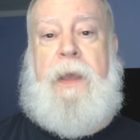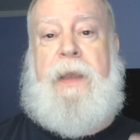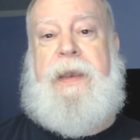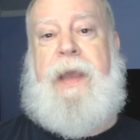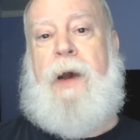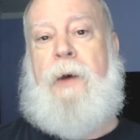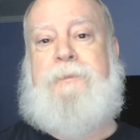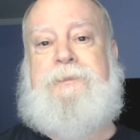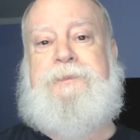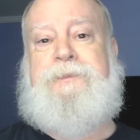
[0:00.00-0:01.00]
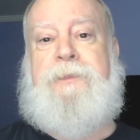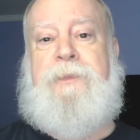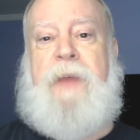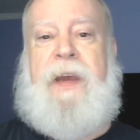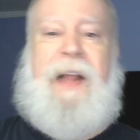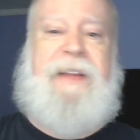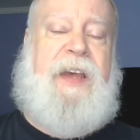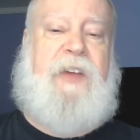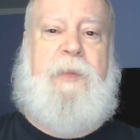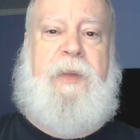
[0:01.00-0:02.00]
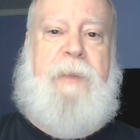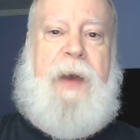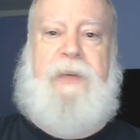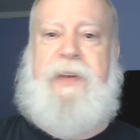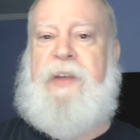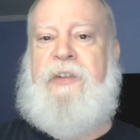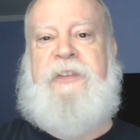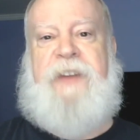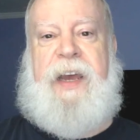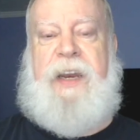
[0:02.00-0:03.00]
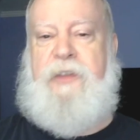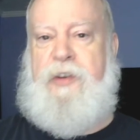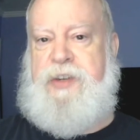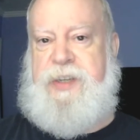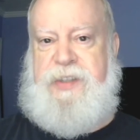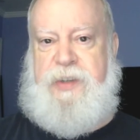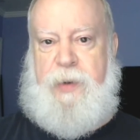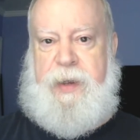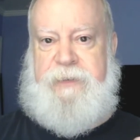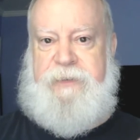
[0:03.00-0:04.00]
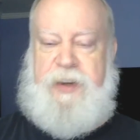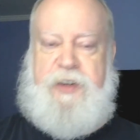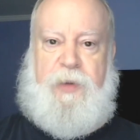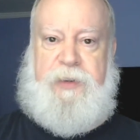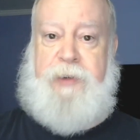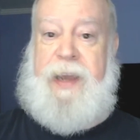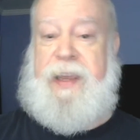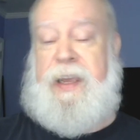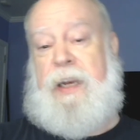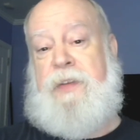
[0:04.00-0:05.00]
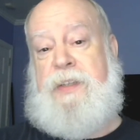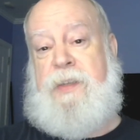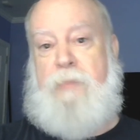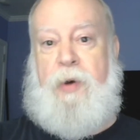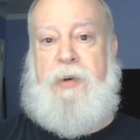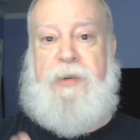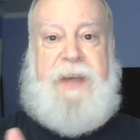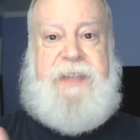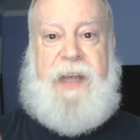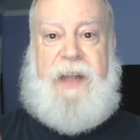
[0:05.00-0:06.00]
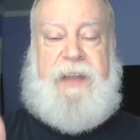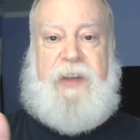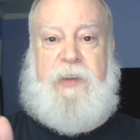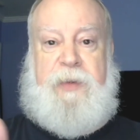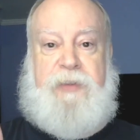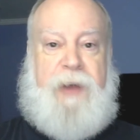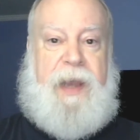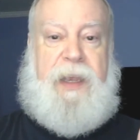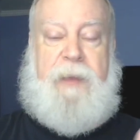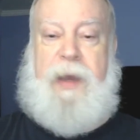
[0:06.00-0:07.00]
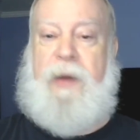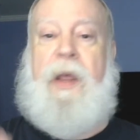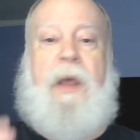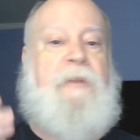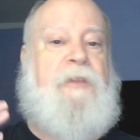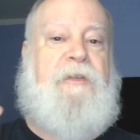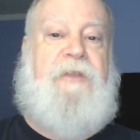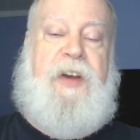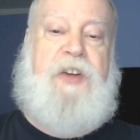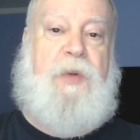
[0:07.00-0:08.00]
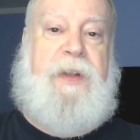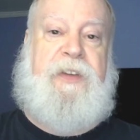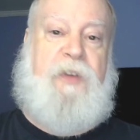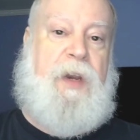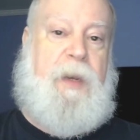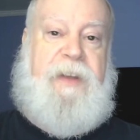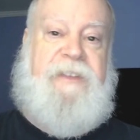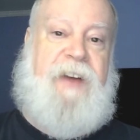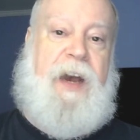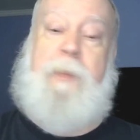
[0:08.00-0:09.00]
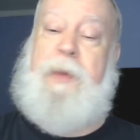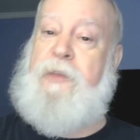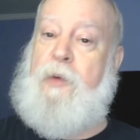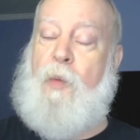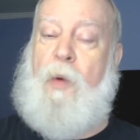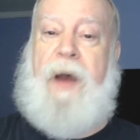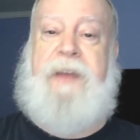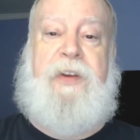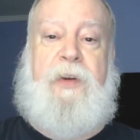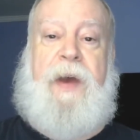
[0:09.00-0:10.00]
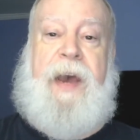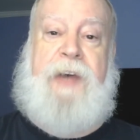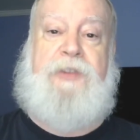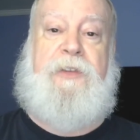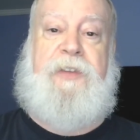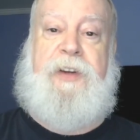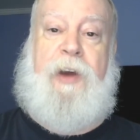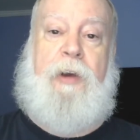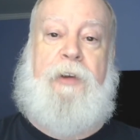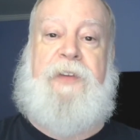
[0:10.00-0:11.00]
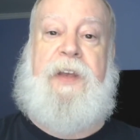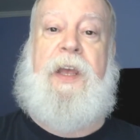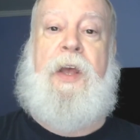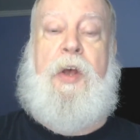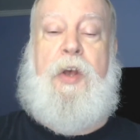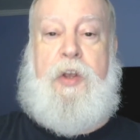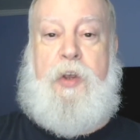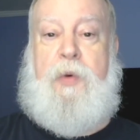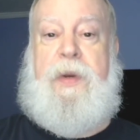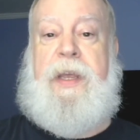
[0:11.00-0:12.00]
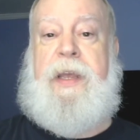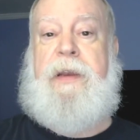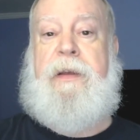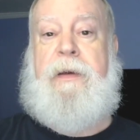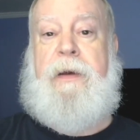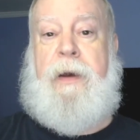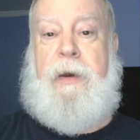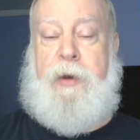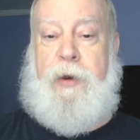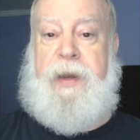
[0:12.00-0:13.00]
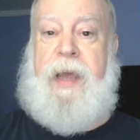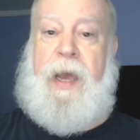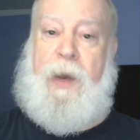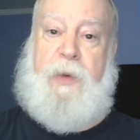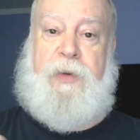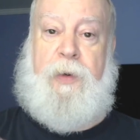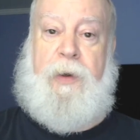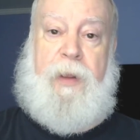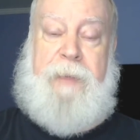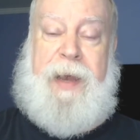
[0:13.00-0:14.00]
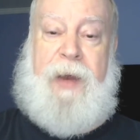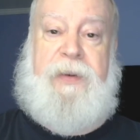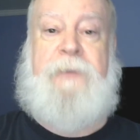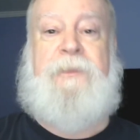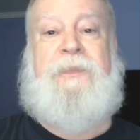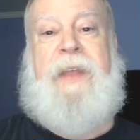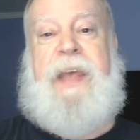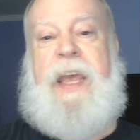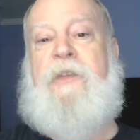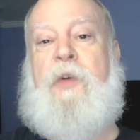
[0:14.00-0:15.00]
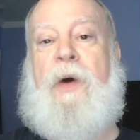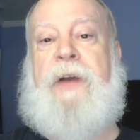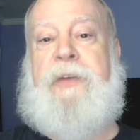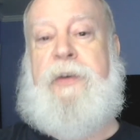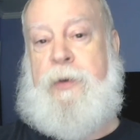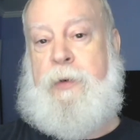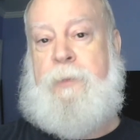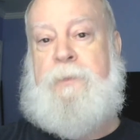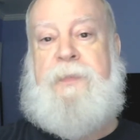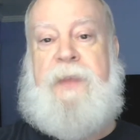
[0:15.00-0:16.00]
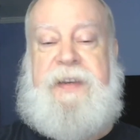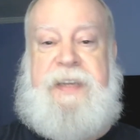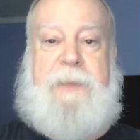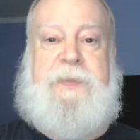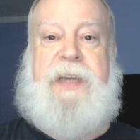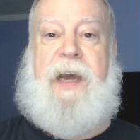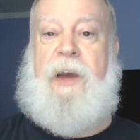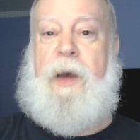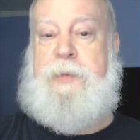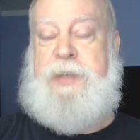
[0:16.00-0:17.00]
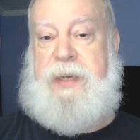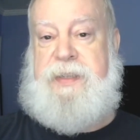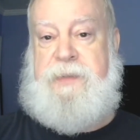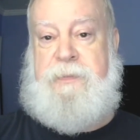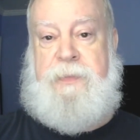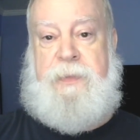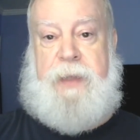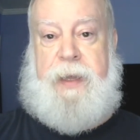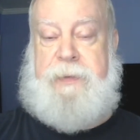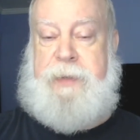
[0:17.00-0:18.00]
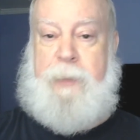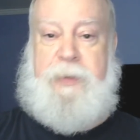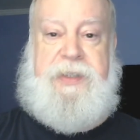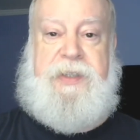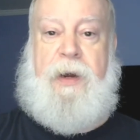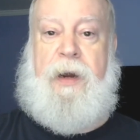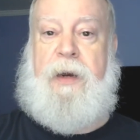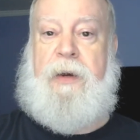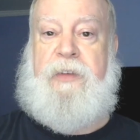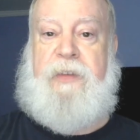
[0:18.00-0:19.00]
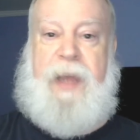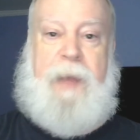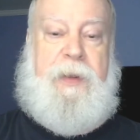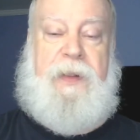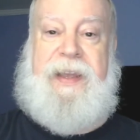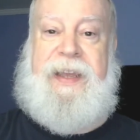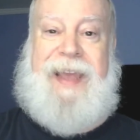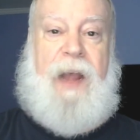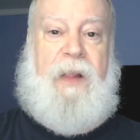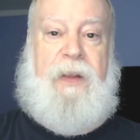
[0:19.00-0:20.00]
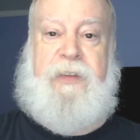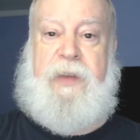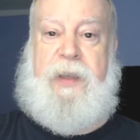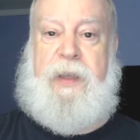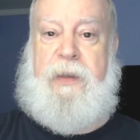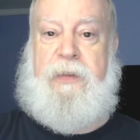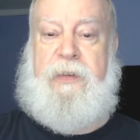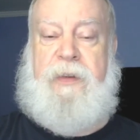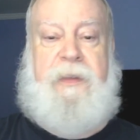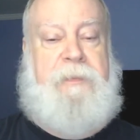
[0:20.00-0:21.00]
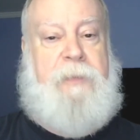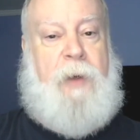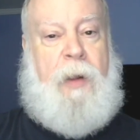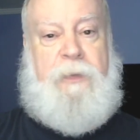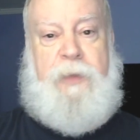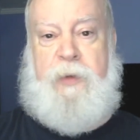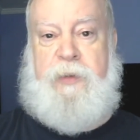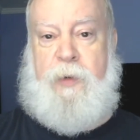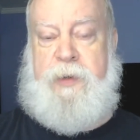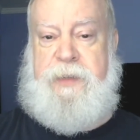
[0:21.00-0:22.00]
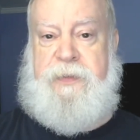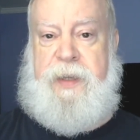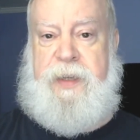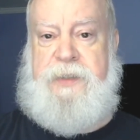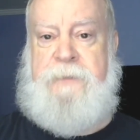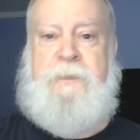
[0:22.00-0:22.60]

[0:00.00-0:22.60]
Now, an alt-azimuth mount is fine if you're just doing visual tracking, and if it's a motorized alt-azimuth tracking mount, for visual going to be fine, but if you want to do astrophotography, you need a good equatorial mount if you want to do deep sky objects like double stars, nebulae, galaxies, all of those sorts of things.